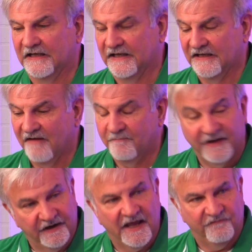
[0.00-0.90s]
I've
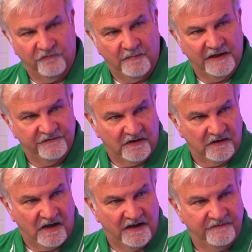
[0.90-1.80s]
been in Hapeville my
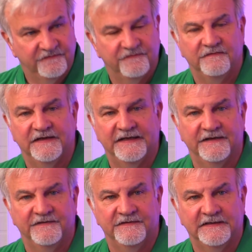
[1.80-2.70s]
entire life,
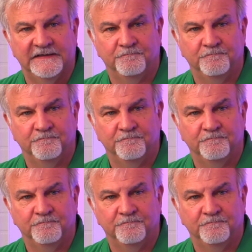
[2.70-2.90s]
and